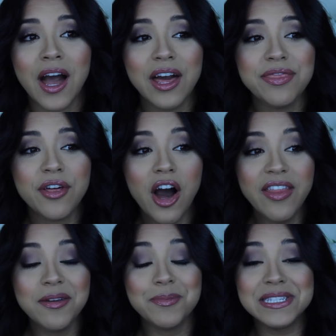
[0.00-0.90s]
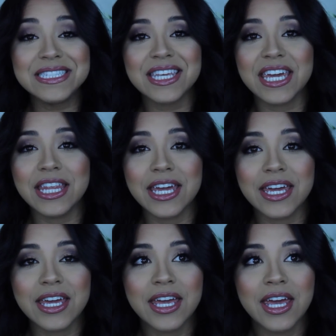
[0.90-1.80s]
I thought that being
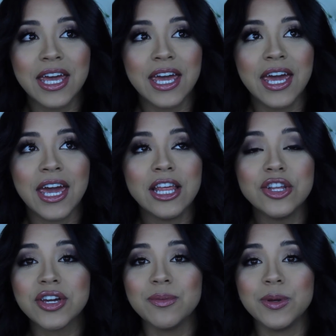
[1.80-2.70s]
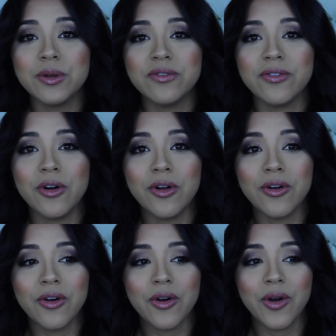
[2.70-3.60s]
skinny and looking beautiful